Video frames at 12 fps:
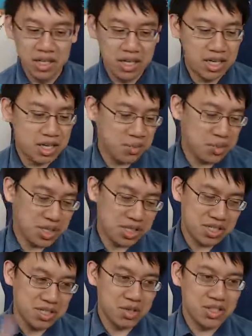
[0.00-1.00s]
You can put in
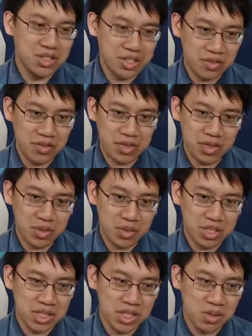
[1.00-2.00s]
Stonehill Defender,
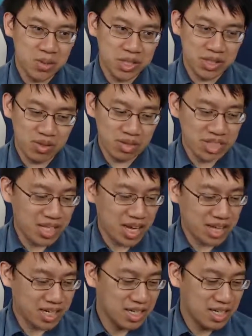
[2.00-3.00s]
which gets +3
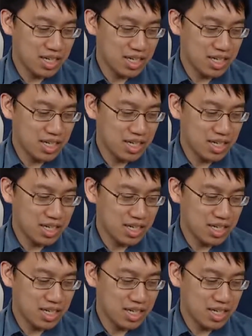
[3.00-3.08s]
attack.